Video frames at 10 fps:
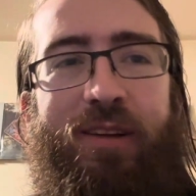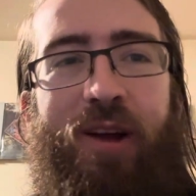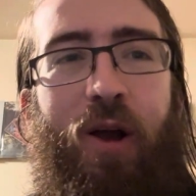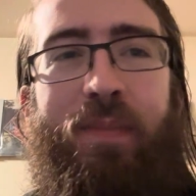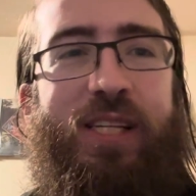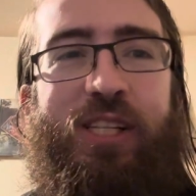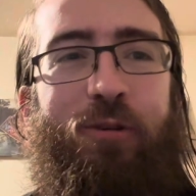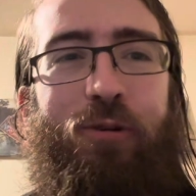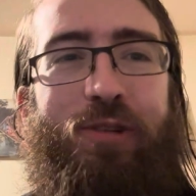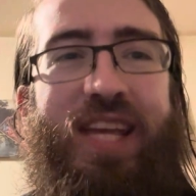RPG
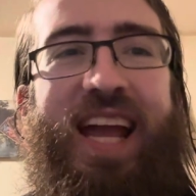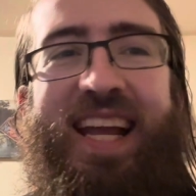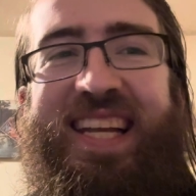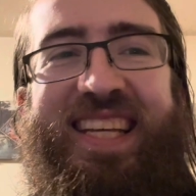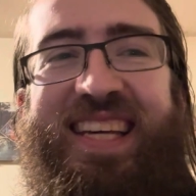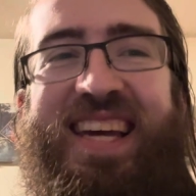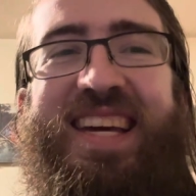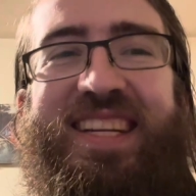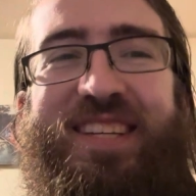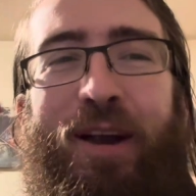Crusade
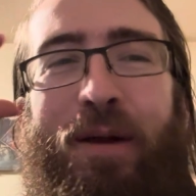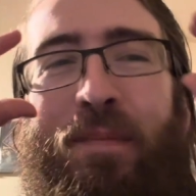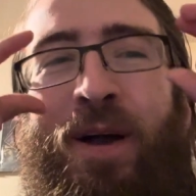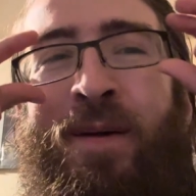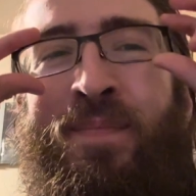term,